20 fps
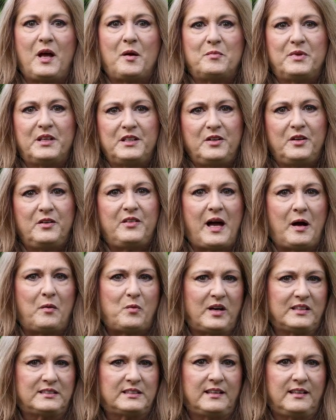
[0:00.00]
but knew that
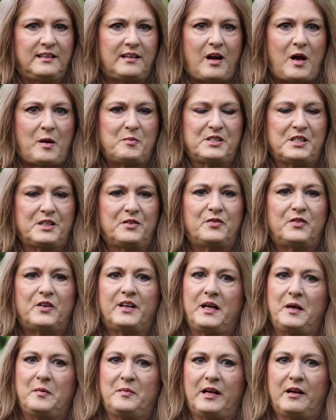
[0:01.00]
wasn't an option for
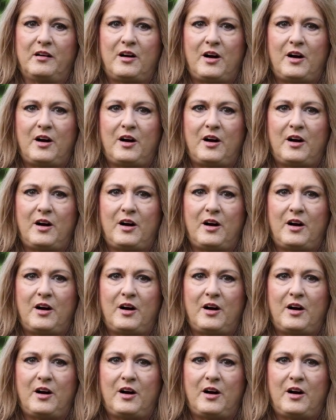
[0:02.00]
him in